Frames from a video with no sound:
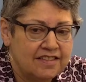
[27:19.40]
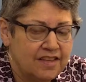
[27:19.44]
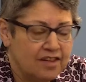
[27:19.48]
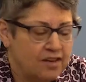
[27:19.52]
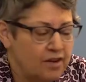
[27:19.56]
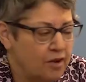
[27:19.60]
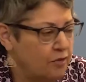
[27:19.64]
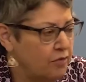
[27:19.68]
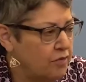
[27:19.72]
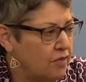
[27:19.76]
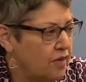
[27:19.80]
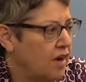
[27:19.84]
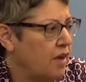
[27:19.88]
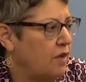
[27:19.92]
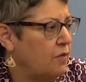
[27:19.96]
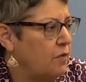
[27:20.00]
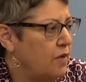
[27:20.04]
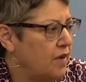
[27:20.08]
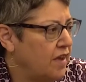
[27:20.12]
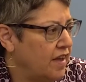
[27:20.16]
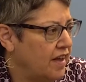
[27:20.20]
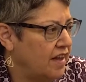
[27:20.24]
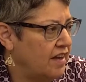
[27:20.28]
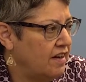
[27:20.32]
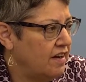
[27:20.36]
the note that I
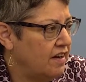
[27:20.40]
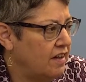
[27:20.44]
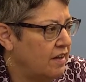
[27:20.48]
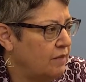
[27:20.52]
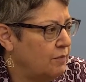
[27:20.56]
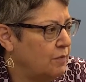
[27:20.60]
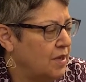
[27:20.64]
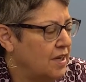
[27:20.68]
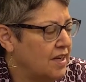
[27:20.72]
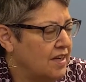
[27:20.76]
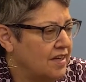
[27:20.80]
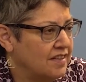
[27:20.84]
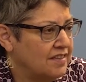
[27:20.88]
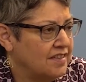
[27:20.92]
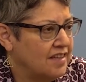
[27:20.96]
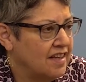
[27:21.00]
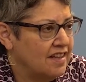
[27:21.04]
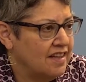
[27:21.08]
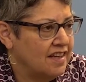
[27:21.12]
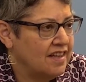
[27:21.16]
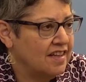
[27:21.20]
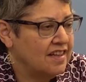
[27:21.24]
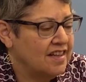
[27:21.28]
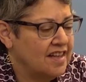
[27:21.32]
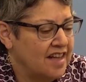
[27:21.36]
want to end on because I
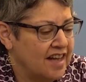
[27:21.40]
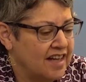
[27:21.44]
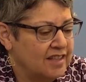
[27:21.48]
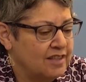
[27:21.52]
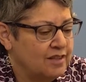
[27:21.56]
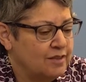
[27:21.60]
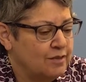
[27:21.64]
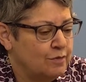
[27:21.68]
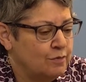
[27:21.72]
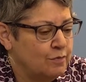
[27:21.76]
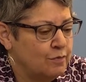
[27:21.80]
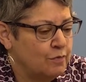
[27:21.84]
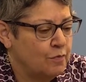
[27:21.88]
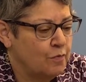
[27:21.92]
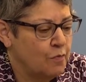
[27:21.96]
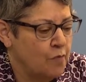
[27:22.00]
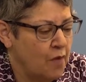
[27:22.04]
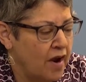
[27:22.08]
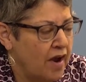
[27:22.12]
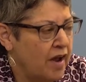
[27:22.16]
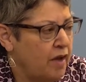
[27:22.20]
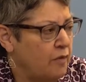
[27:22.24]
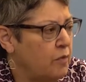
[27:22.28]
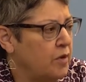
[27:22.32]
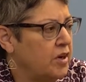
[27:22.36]
think that's
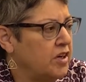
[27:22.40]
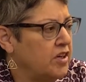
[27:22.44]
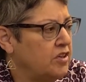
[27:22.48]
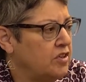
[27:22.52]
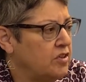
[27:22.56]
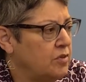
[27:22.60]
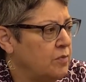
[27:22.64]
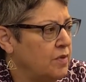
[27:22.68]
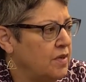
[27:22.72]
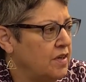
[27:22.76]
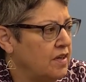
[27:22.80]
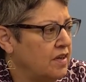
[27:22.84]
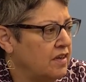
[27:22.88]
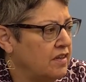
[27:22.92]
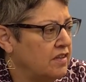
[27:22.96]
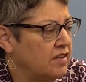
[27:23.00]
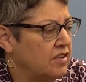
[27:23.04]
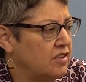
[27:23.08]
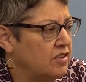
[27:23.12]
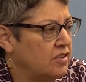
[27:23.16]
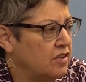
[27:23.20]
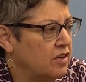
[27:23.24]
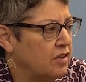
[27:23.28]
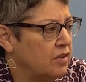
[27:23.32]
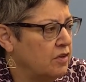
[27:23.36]
why I wanted to be on the
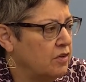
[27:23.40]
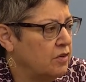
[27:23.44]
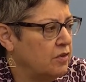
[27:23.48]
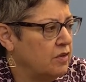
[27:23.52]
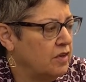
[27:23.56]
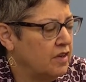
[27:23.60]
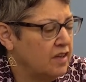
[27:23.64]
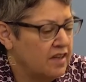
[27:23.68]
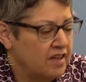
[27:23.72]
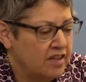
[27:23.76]
show.